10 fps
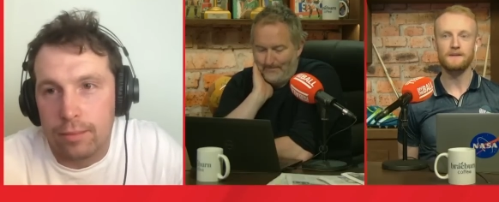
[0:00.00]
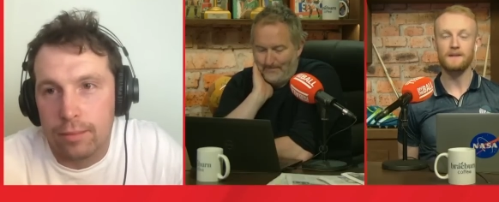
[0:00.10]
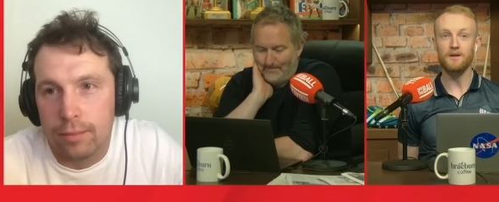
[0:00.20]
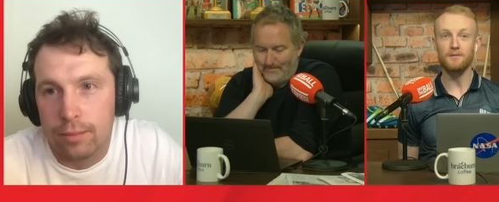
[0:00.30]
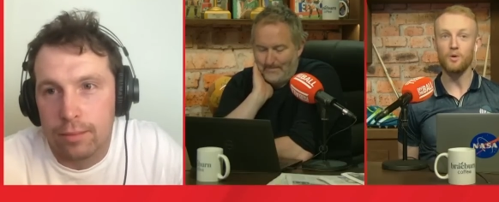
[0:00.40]

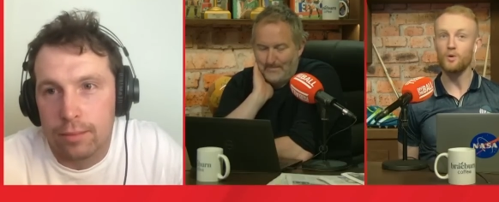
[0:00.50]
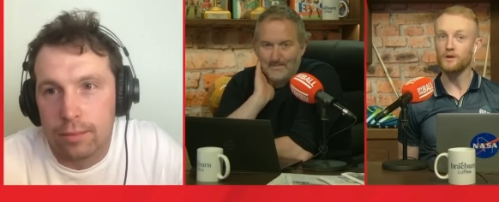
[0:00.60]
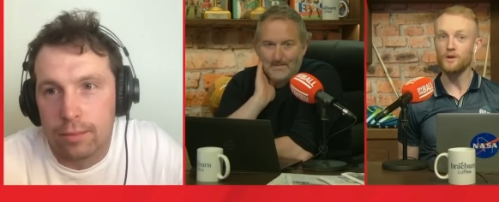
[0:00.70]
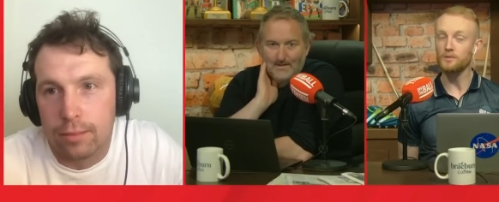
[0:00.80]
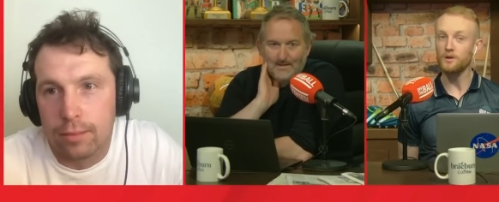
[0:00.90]
Speaker 1: Gary Mohan,
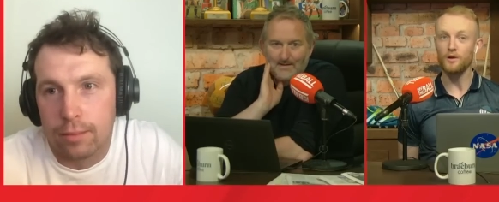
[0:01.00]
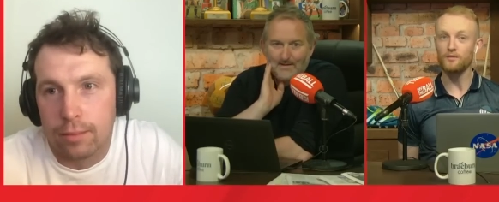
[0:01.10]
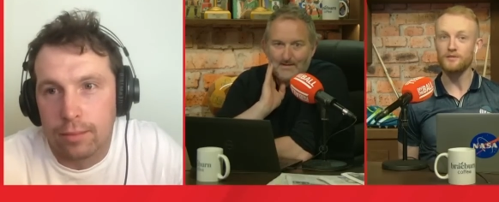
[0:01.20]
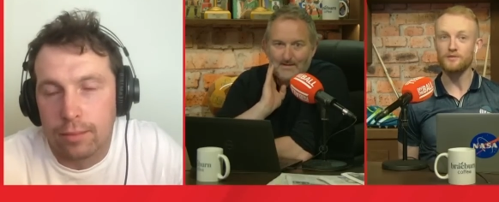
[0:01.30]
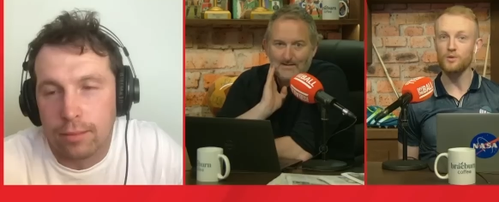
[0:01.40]
a couple of
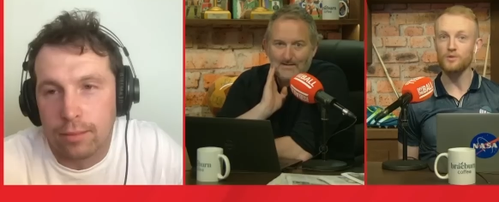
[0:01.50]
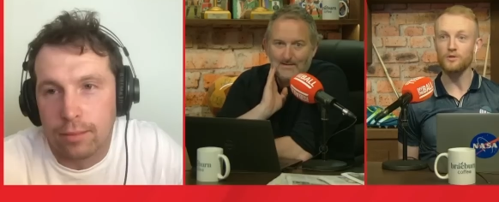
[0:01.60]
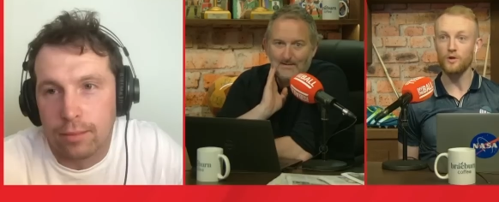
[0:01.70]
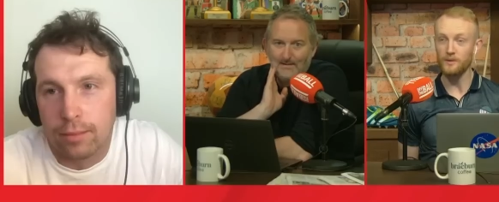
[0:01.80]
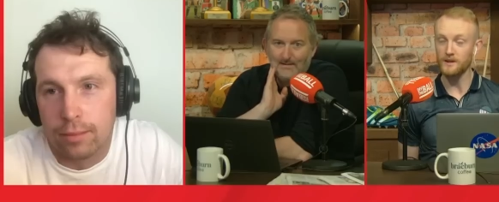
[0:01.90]
lovely
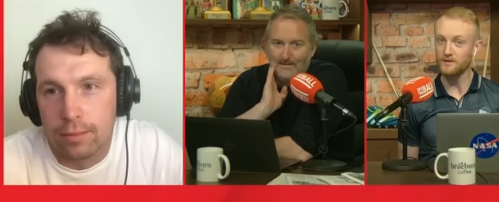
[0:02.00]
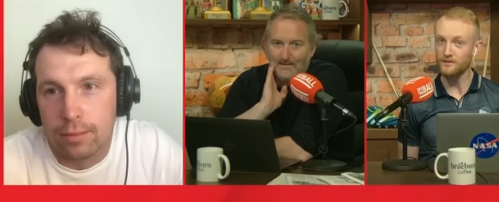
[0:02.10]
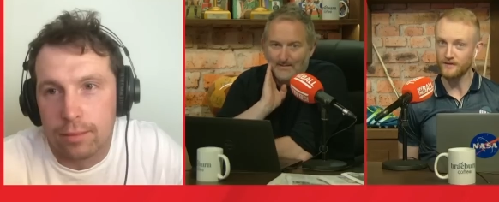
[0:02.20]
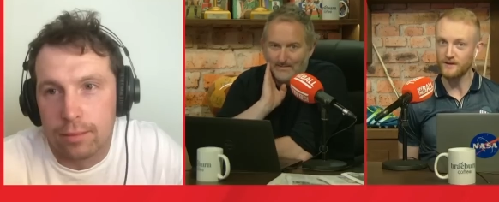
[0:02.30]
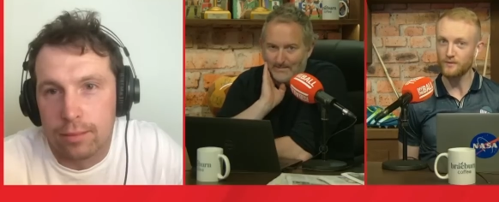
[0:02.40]
scores, albeit in
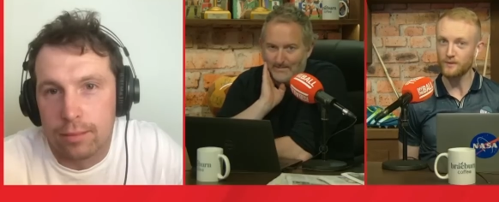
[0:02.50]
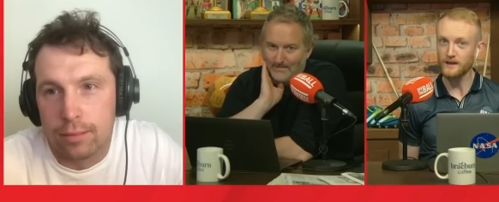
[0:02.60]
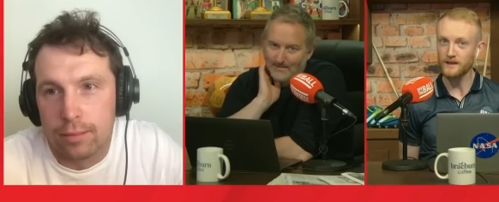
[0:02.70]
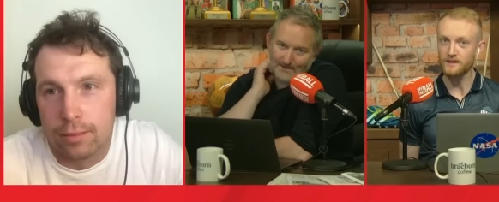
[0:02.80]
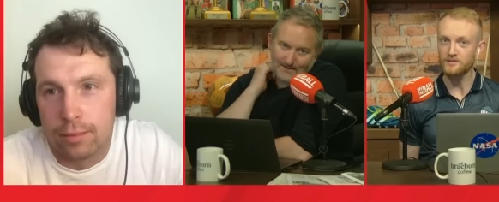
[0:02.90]
defeat at the
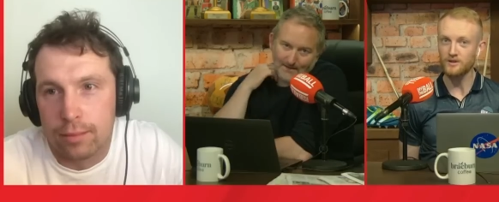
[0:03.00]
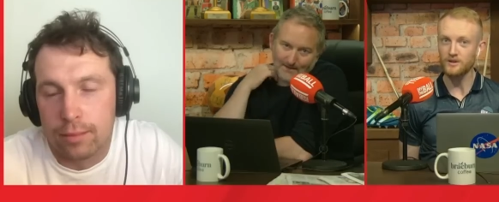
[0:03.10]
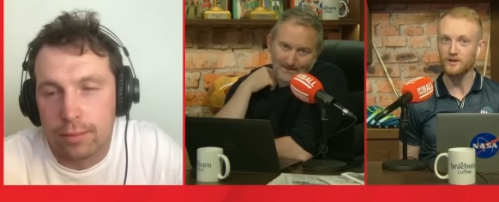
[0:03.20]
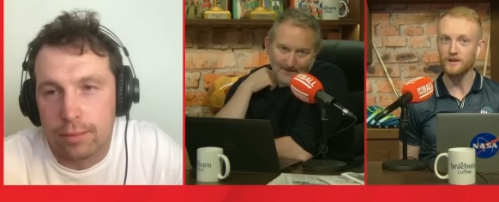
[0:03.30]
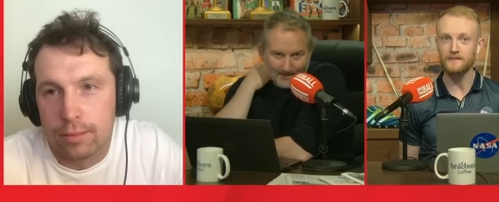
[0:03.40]
weekend against
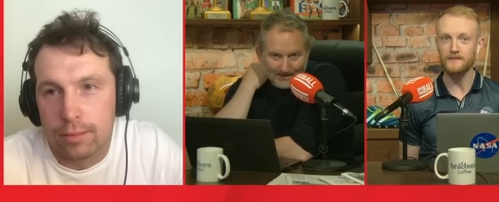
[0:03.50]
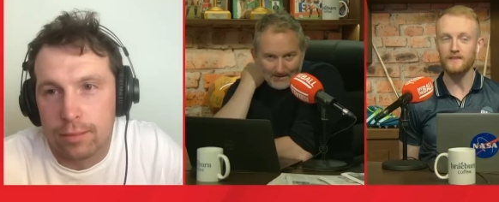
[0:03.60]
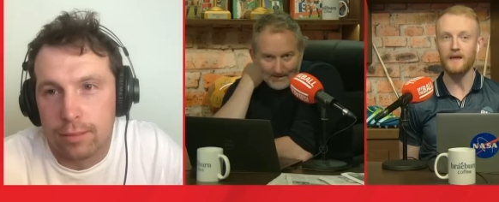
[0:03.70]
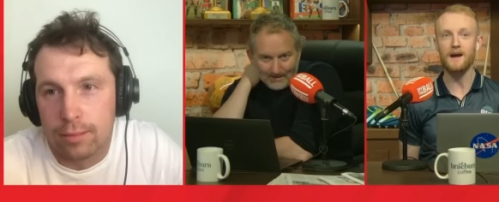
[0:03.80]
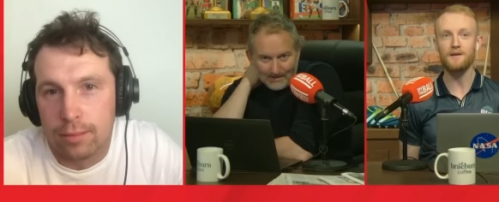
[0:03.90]
Donegal. Like,
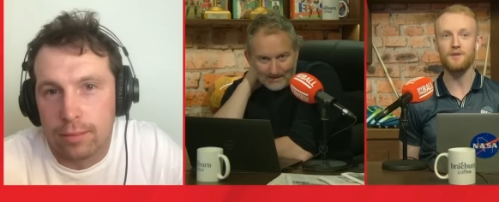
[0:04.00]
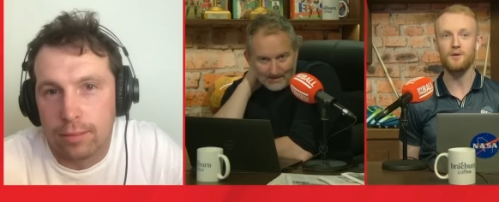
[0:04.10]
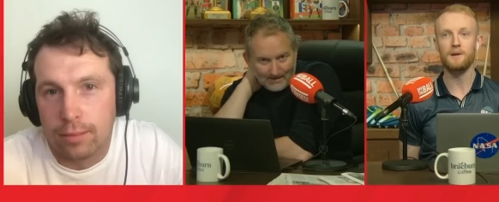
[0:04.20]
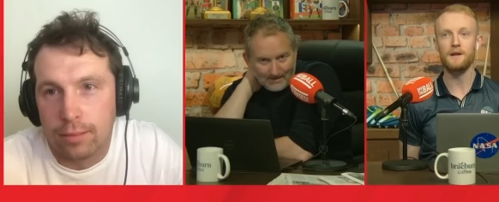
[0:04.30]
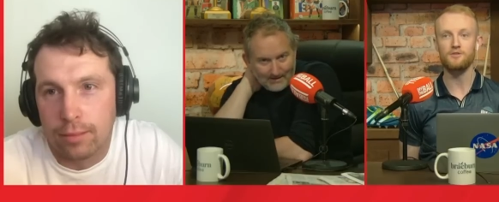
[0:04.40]
they have
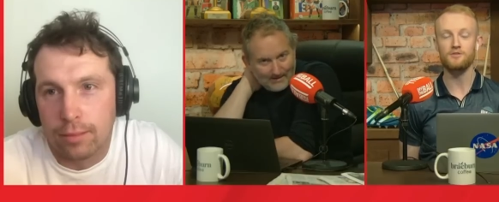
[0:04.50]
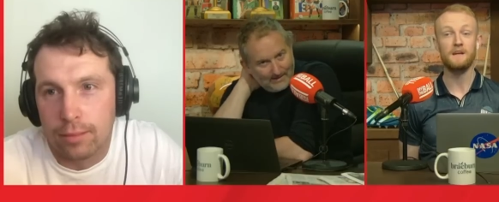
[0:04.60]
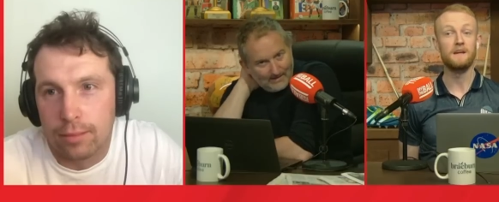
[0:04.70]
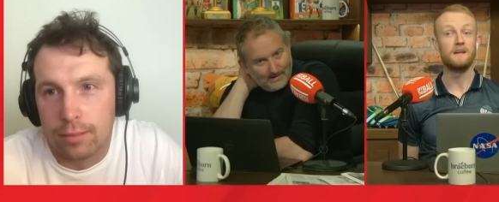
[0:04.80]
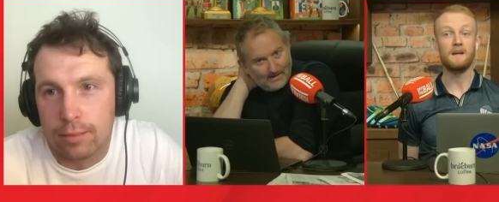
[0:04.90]
young players,
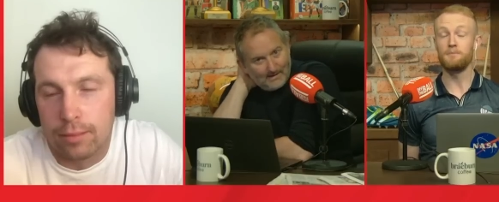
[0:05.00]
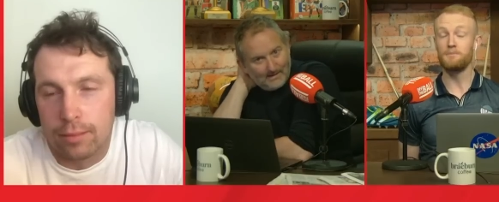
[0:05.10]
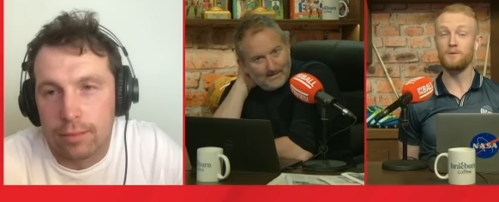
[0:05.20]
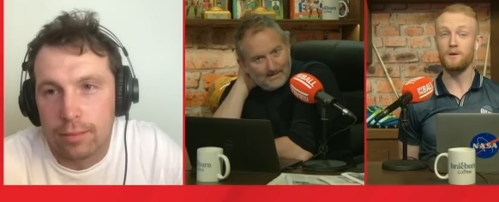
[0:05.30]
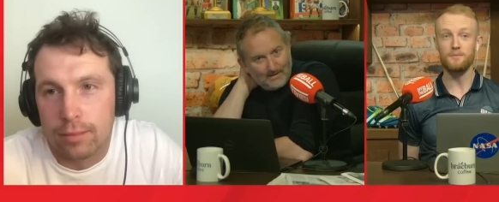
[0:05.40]
and
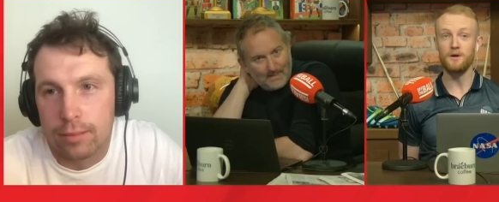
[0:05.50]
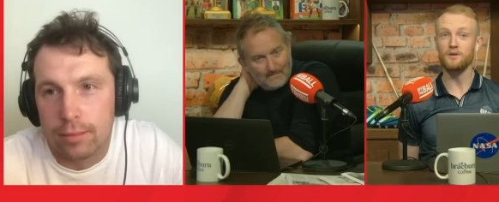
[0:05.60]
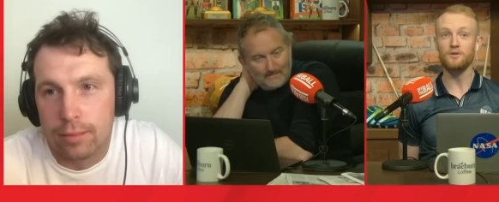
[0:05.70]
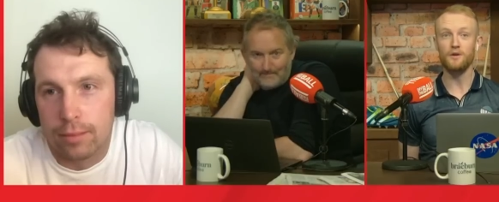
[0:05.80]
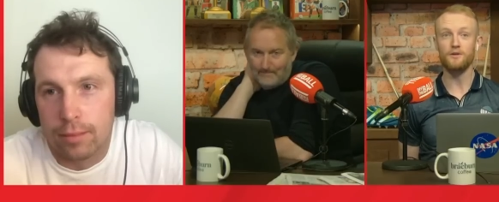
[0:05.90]
by the way, the
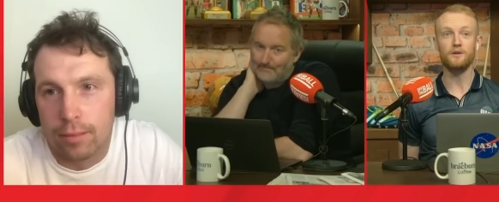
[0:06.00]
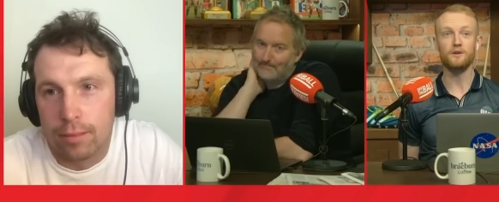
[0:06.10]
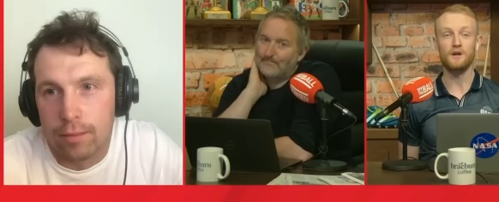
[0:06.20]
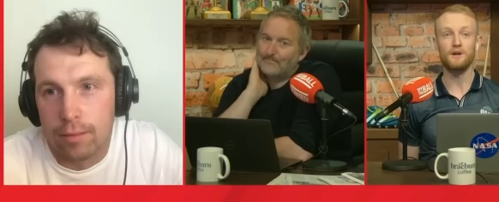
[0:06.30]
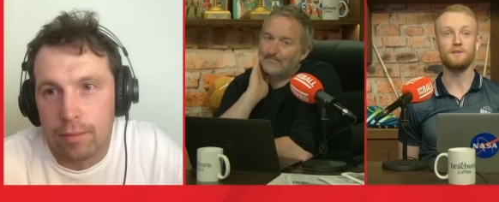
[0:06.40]
Monaghan crowd are going to
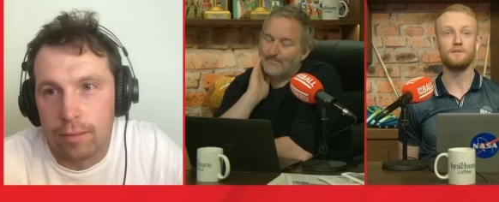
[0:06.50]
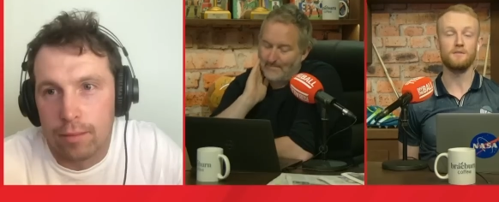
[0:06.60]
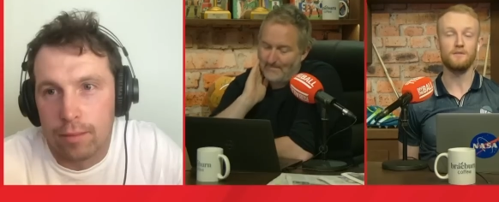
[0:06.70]
travel